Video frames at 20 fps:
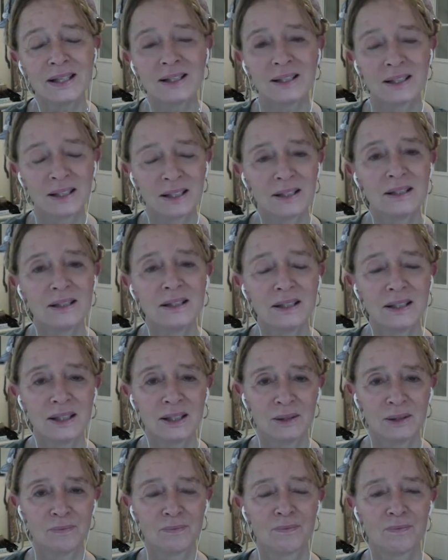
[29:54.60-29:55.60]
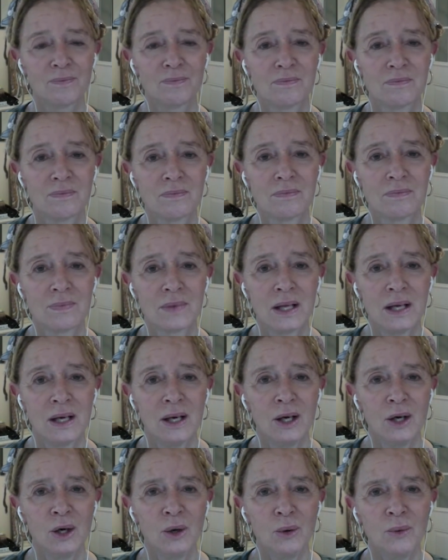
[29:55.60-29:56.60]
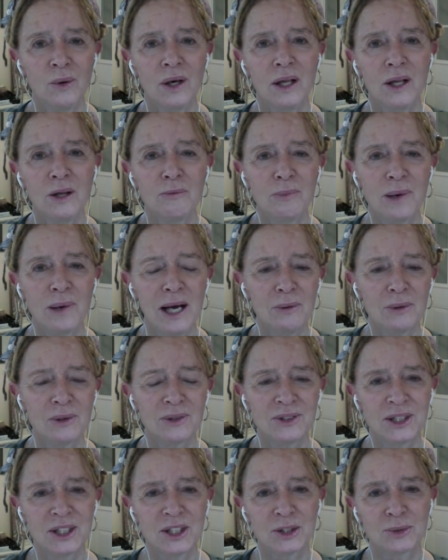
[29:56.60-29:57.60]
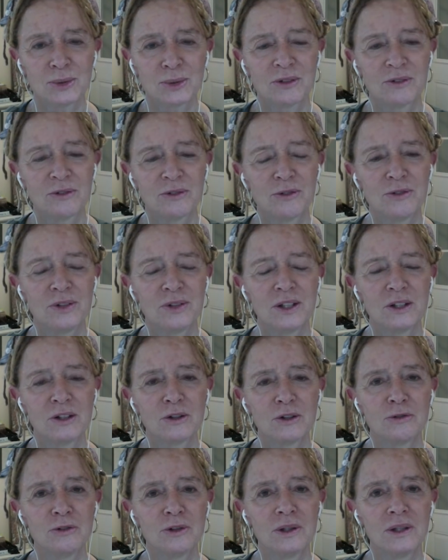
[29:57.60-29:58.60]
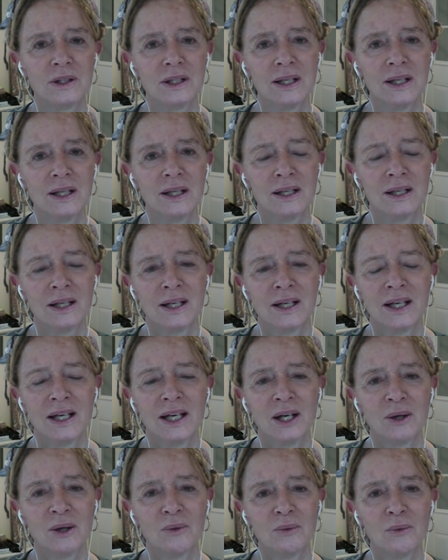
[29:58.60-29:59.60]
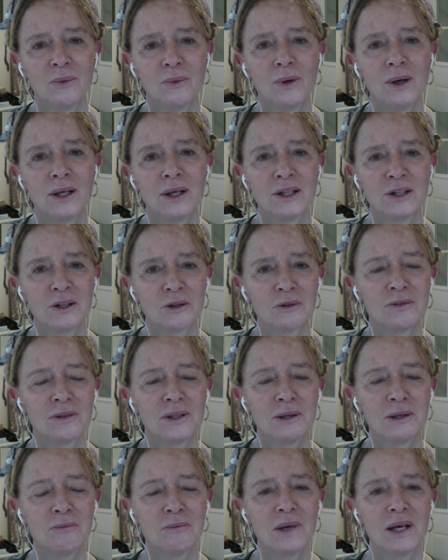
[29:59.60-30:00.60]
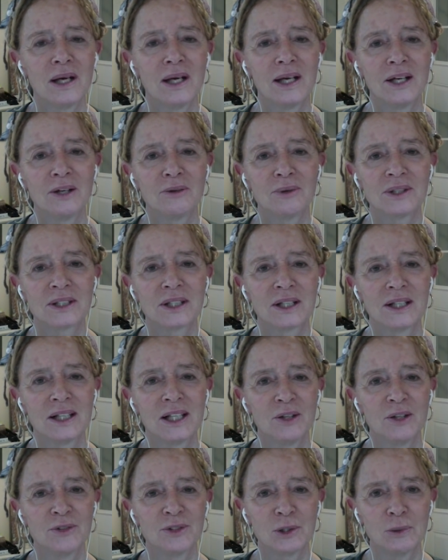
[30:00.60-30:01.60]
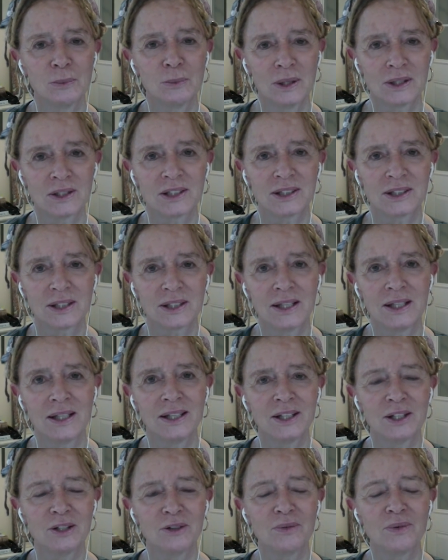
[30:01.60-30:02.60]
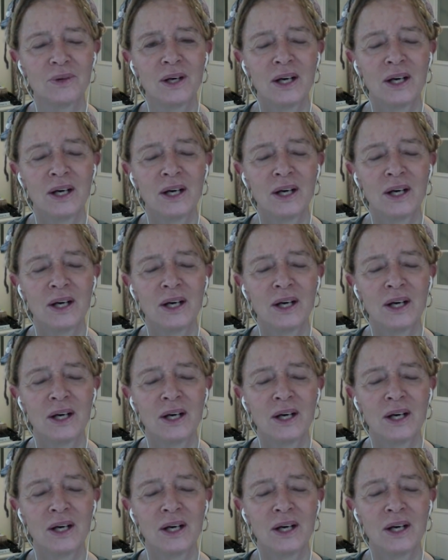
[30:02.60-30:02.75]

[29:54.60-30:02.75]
I, yeah. Well, the Bible says we're fearfully and wonderfully made, which I love so much because I think that